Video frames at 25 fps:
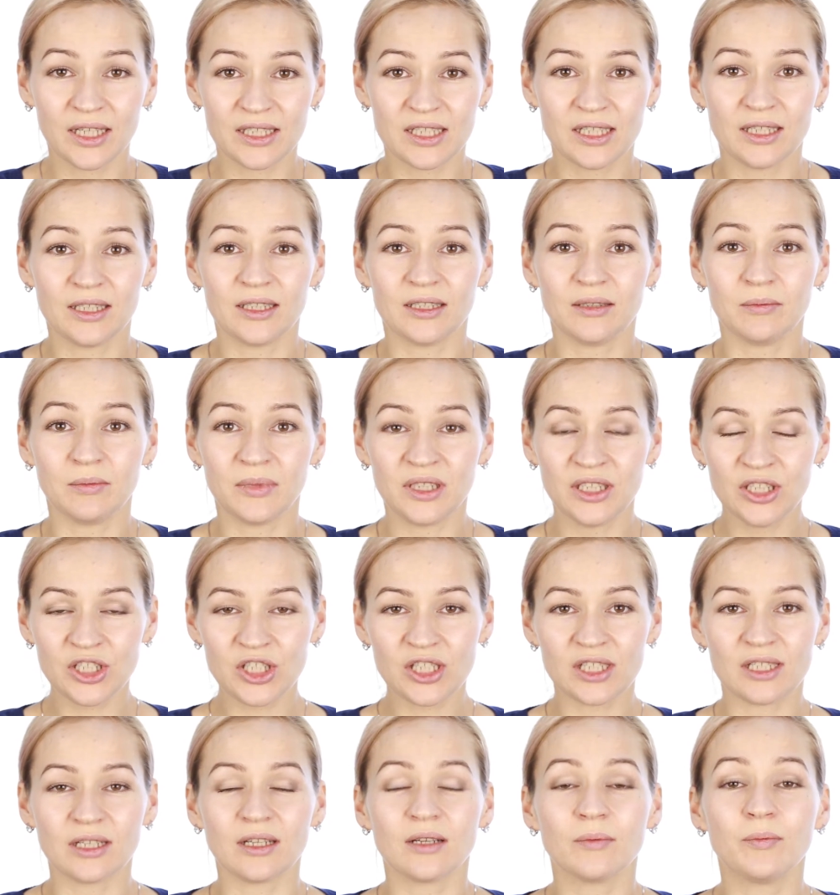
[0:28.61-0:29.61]
Cramp of
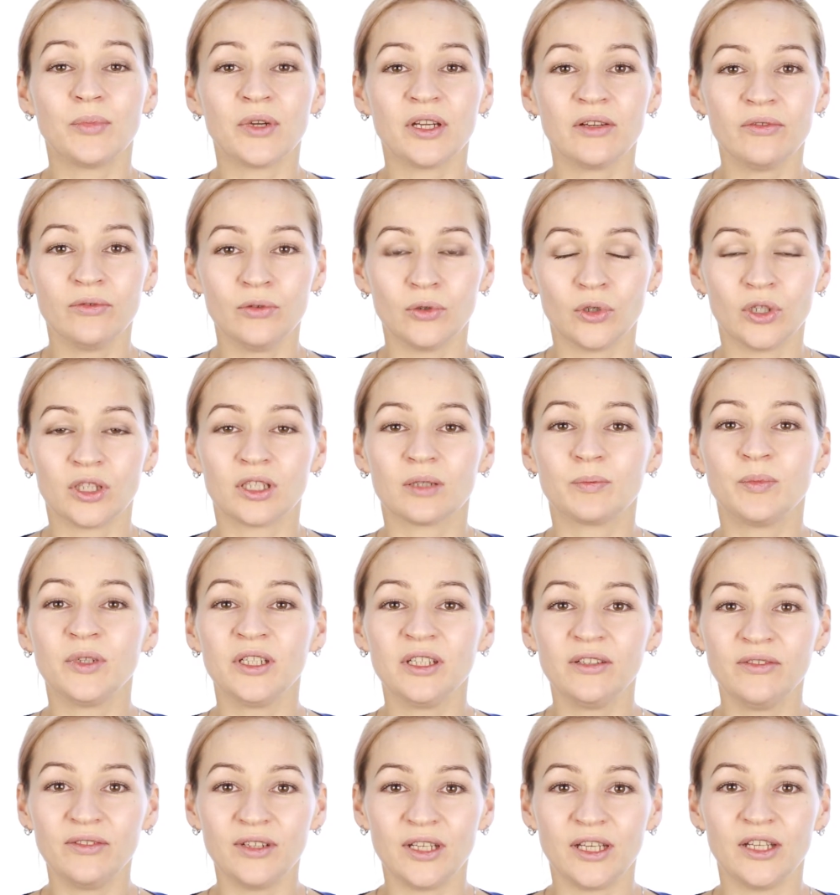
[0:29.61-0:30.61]
chewing muscle
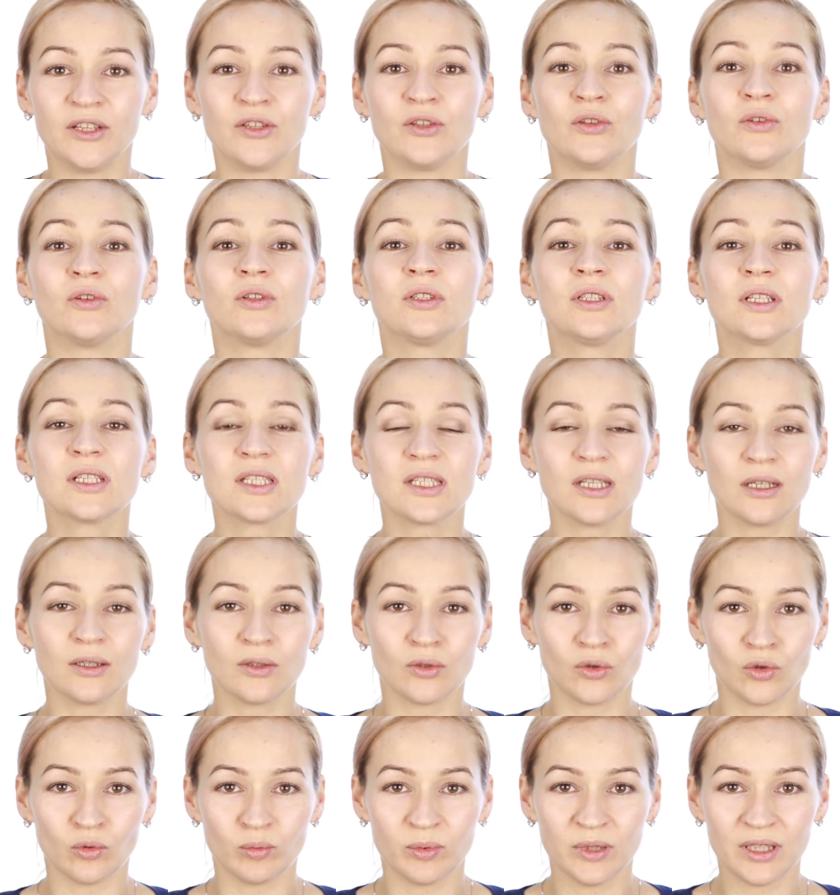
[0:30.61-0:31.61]
lead to
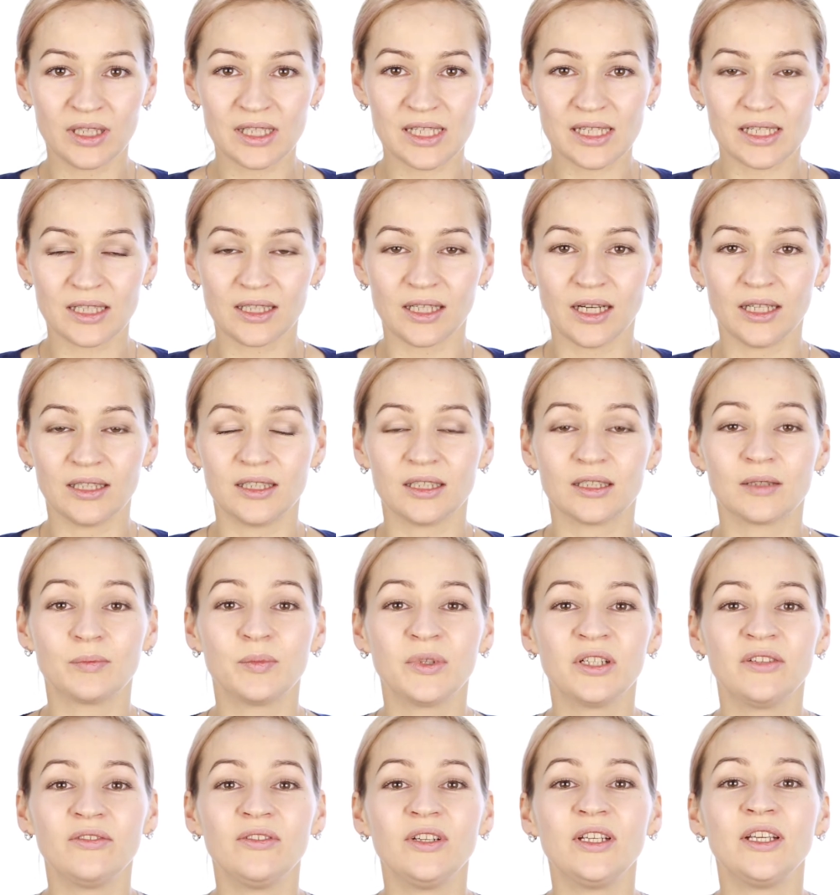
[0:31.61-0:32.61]
formation of
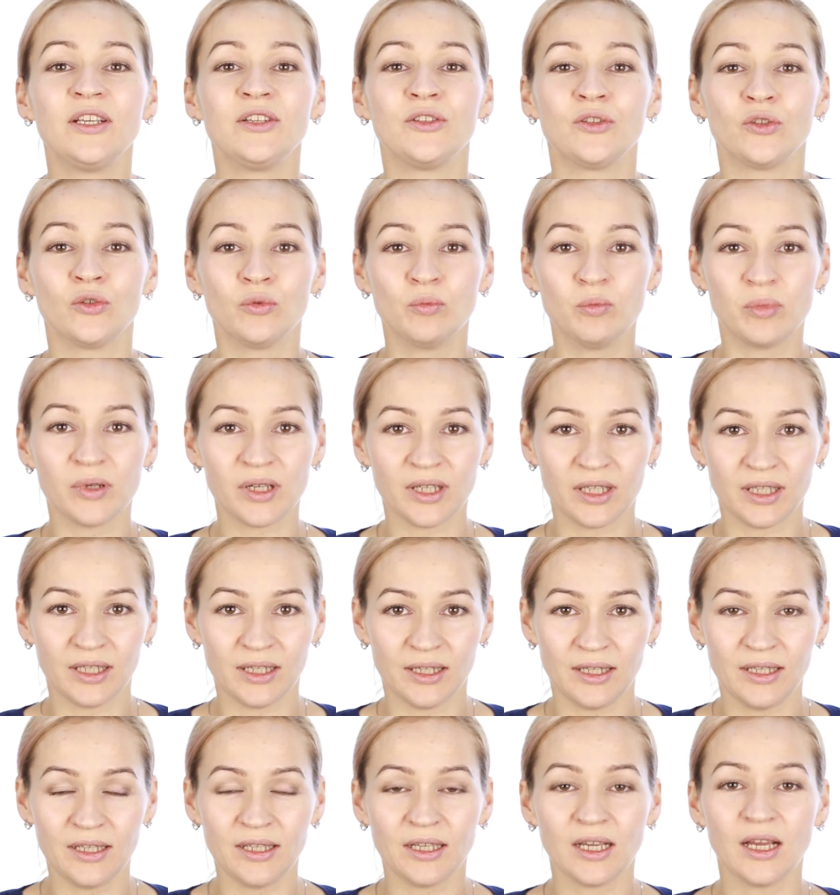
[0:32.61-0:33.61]
nasolabial fold,
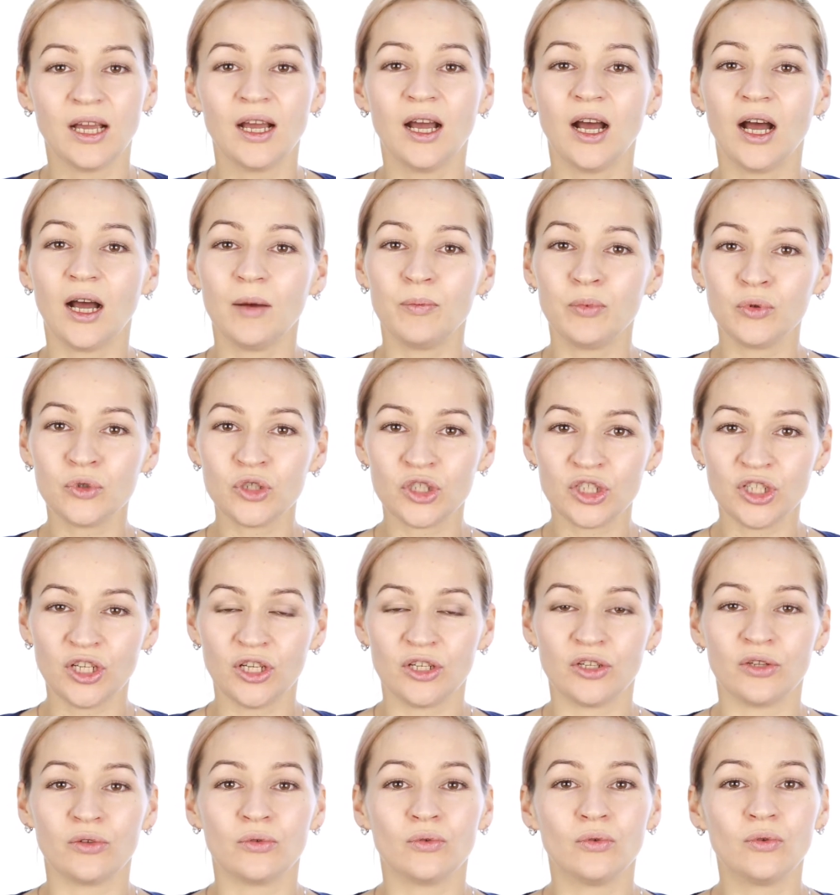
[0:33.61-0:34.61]
sagging
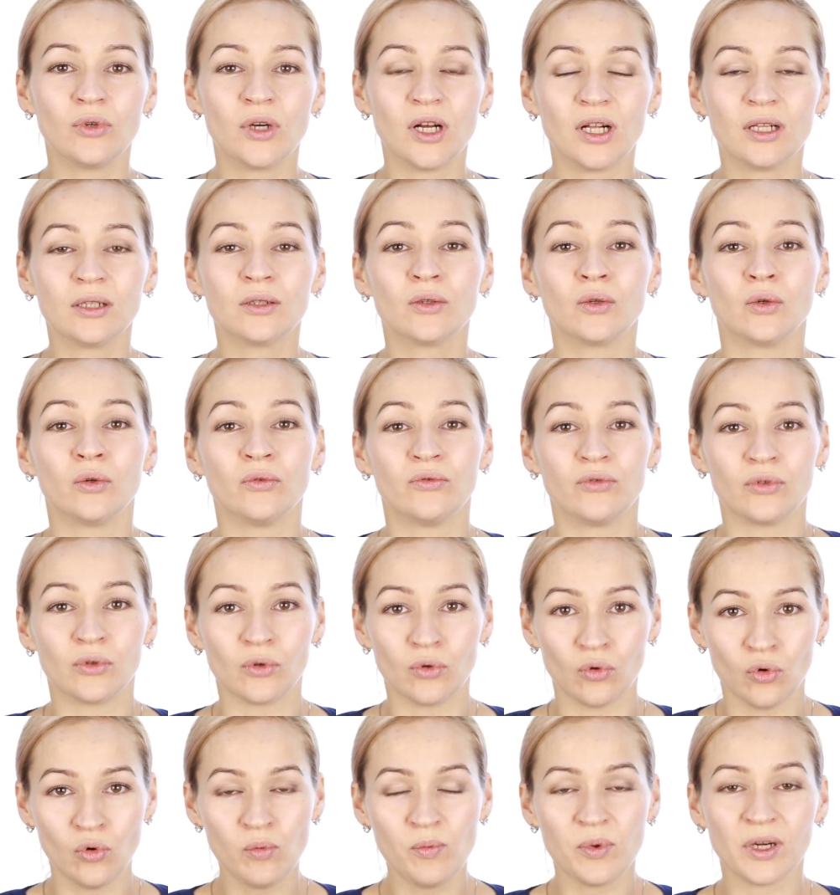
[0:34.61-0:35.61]
cheeks, lowering
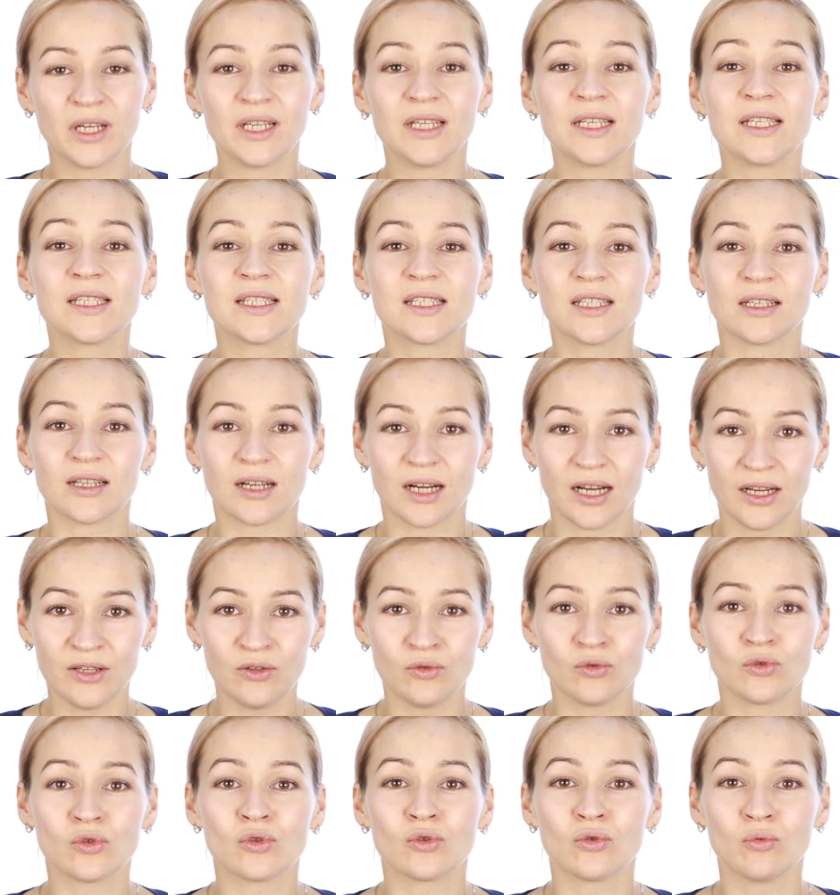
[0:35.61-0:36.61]
of lip corners,
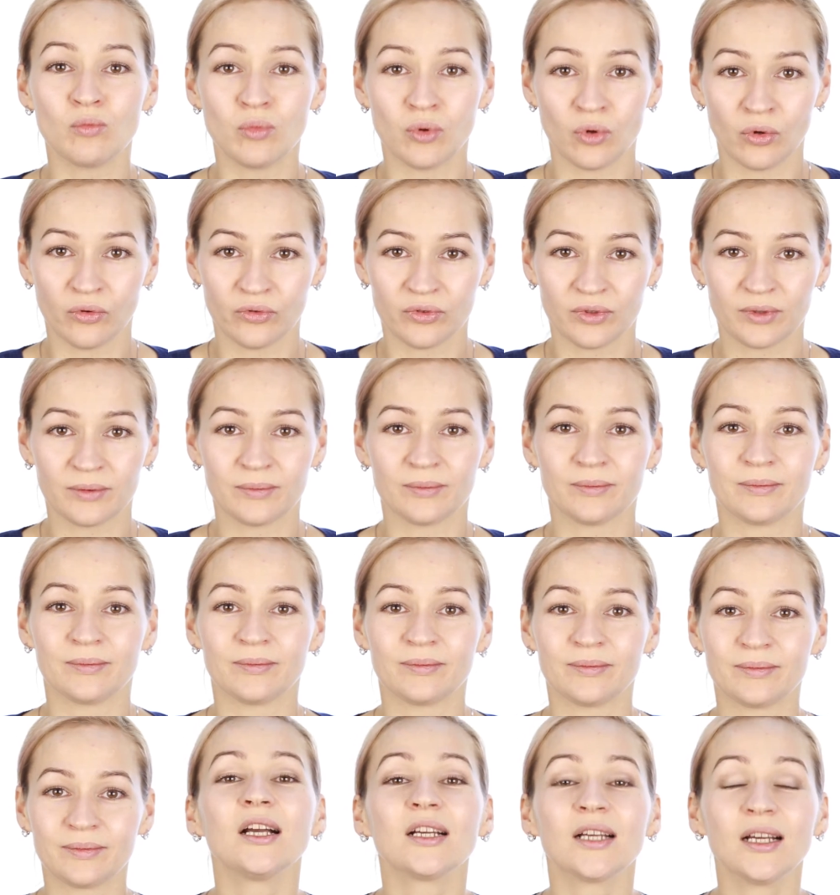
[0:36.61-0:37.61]
and
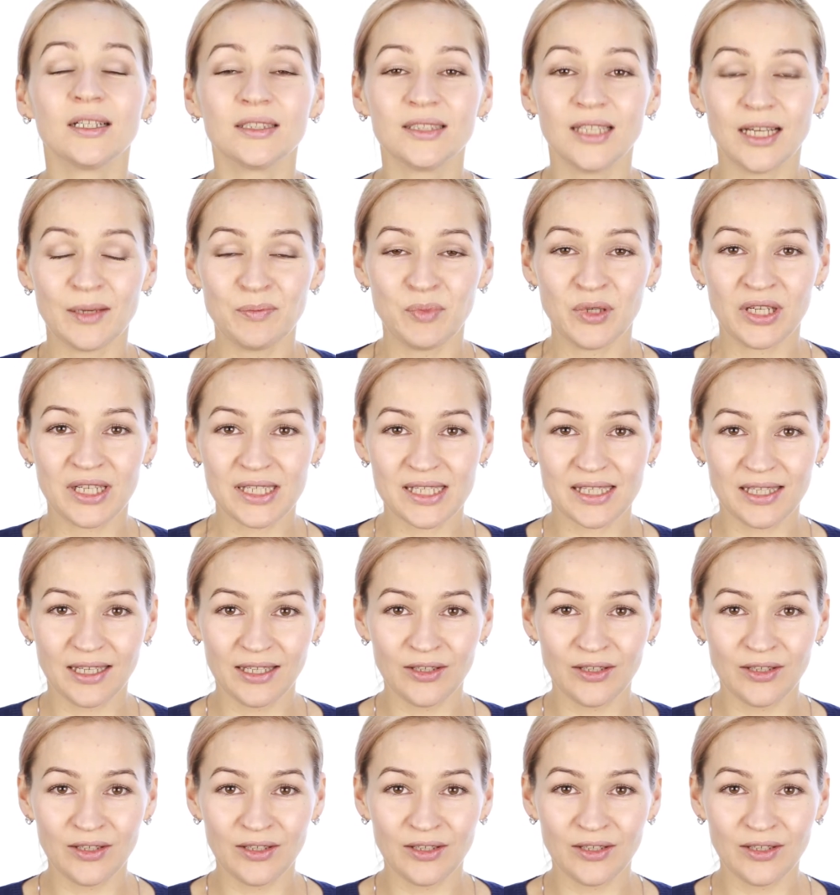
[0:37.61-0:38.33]
abrasion of your teeth.